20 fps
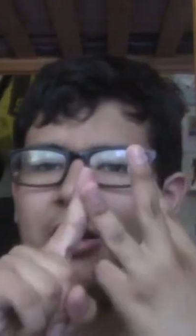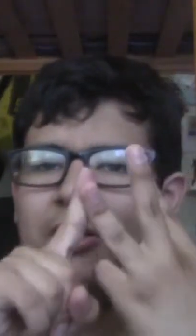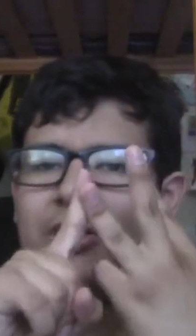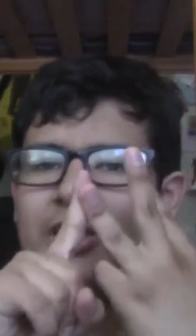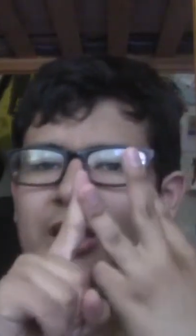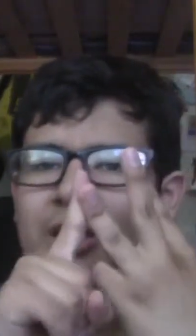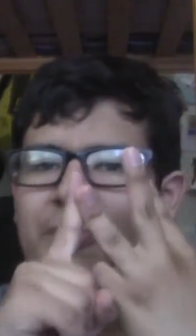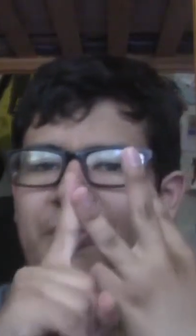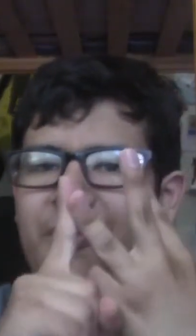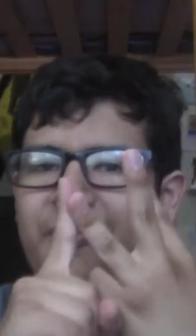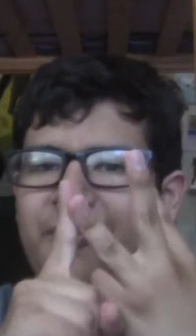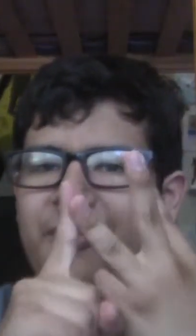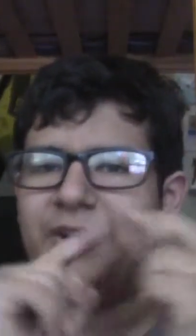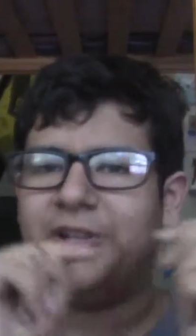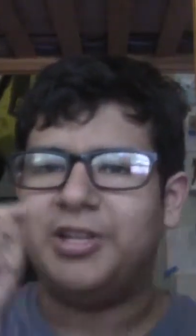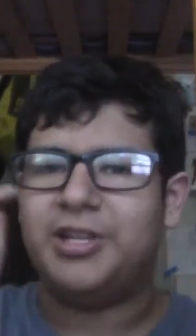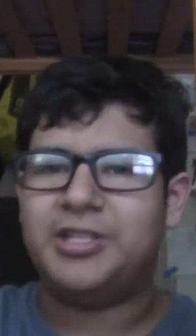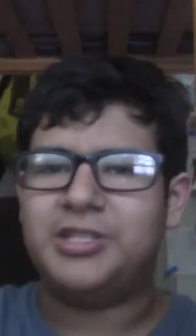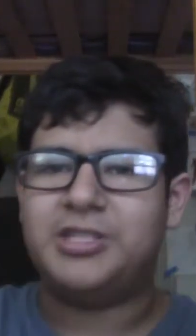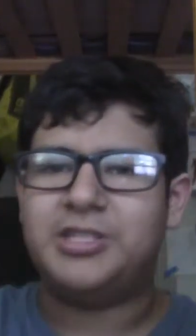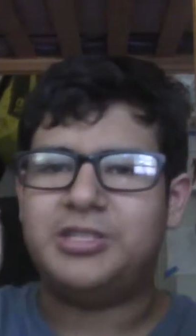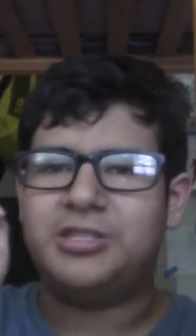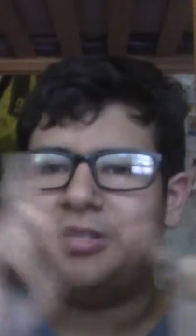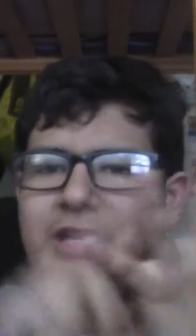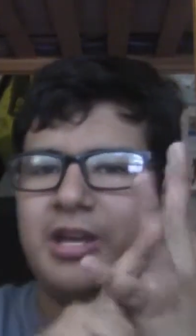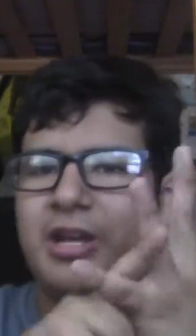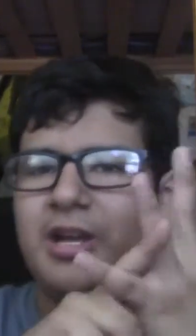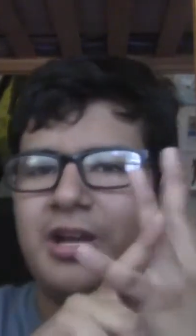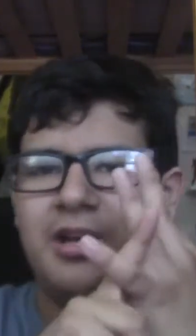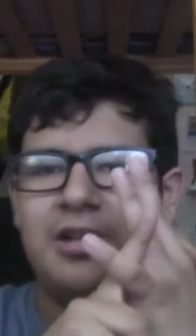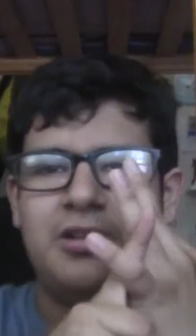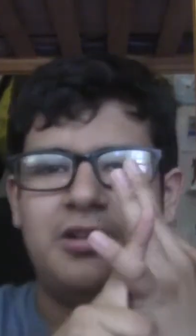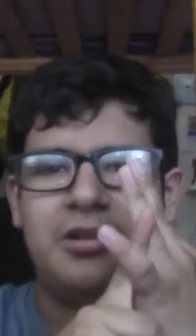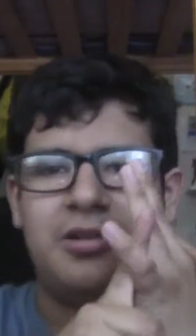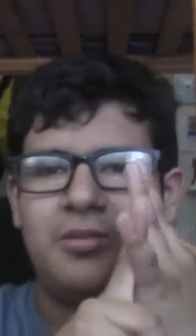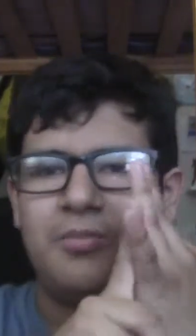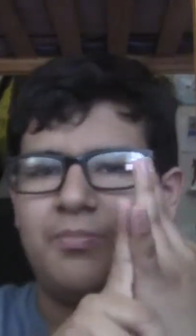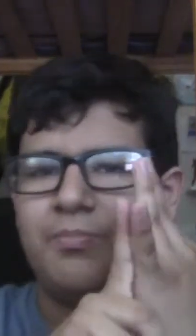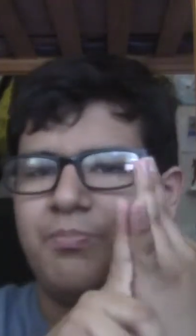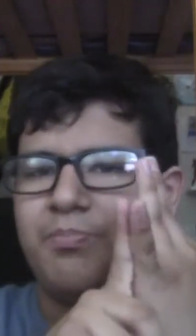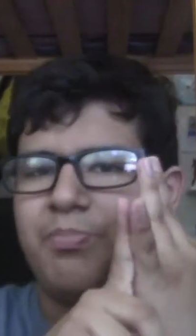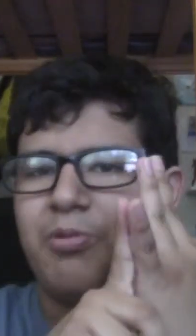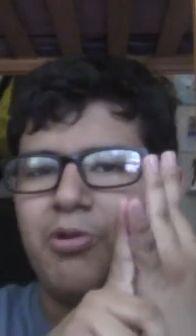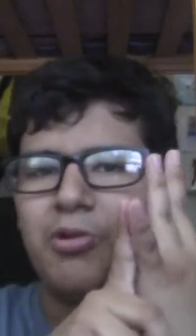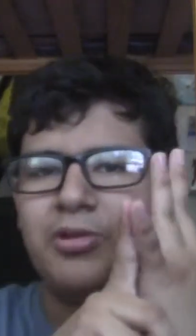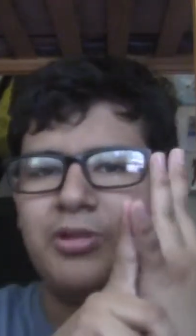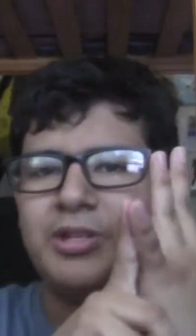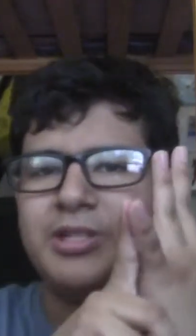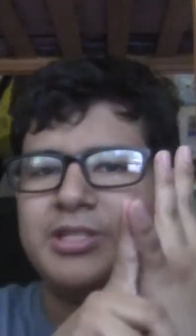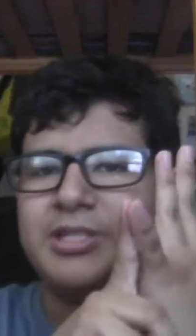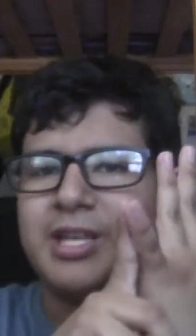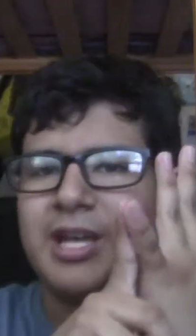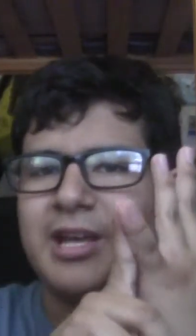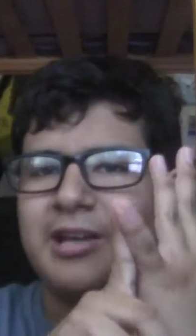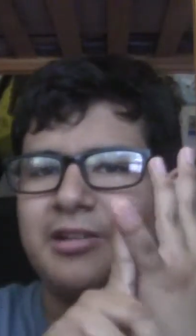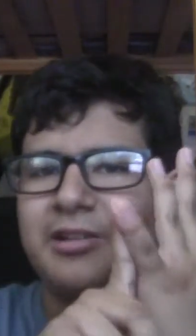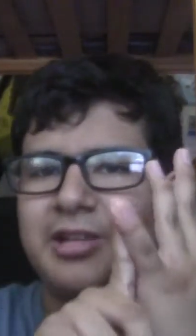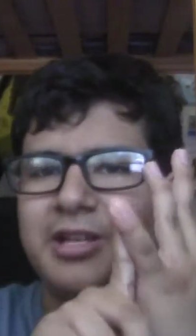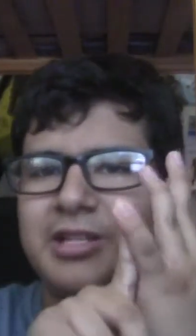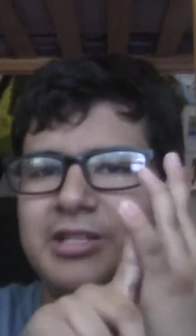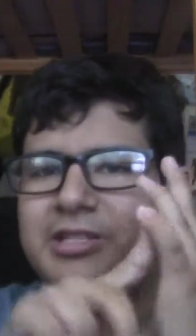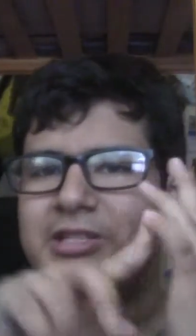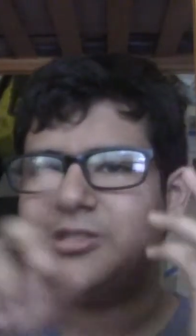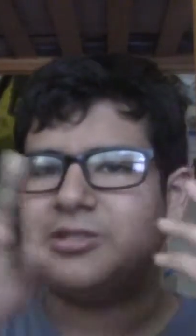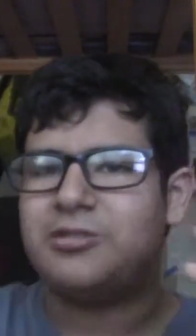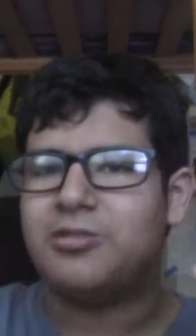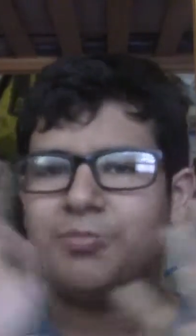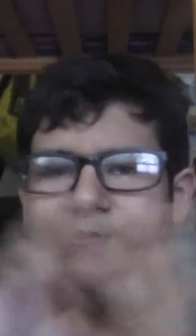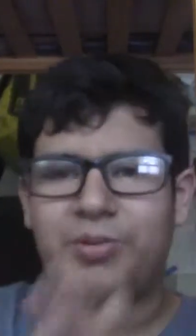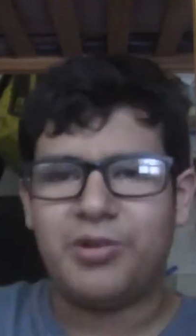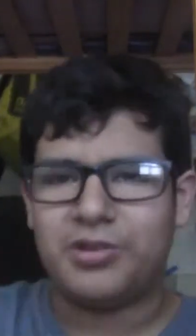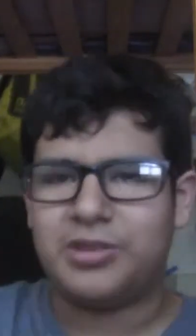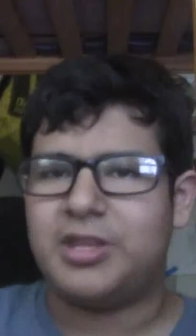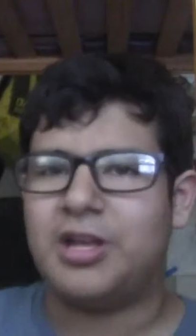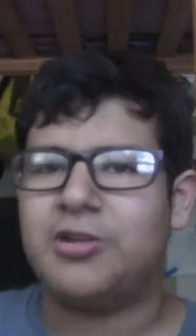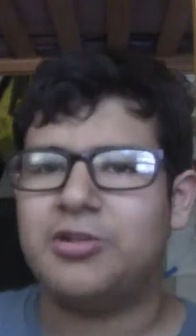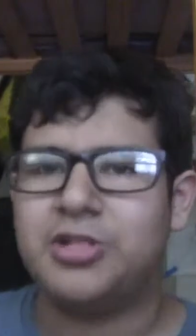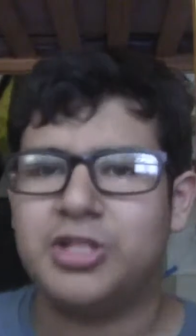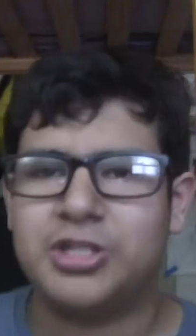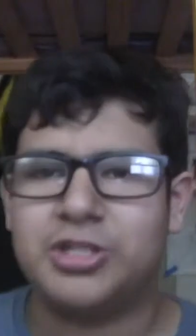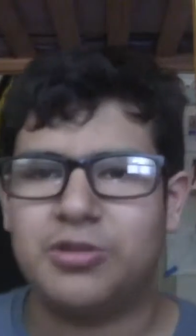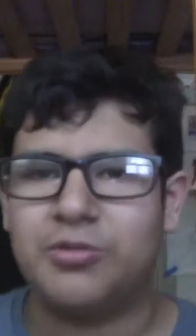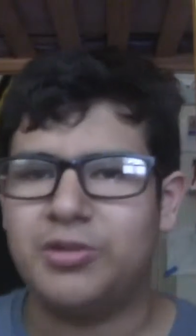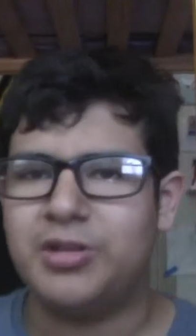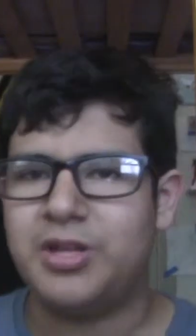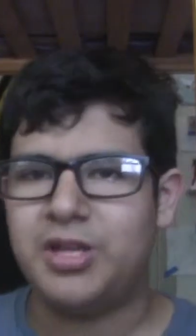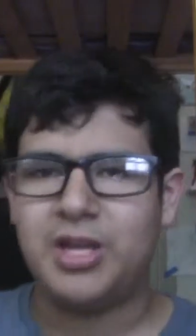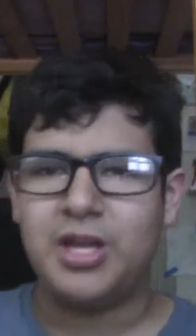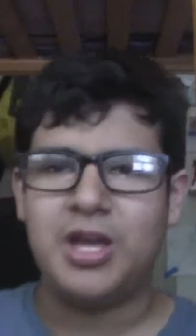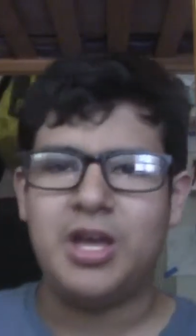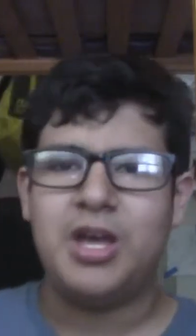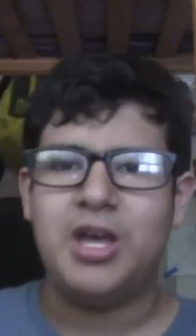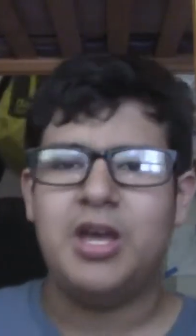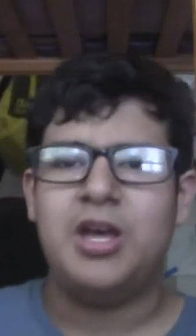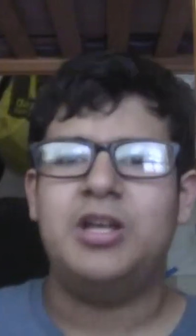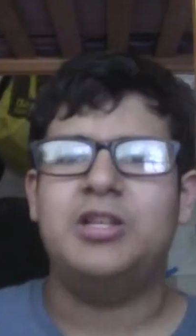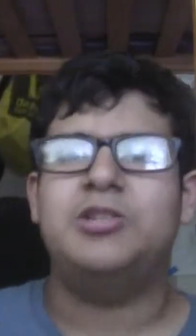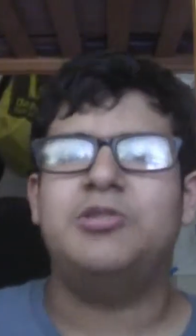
unlikable villains, and pointless aliens to put there just only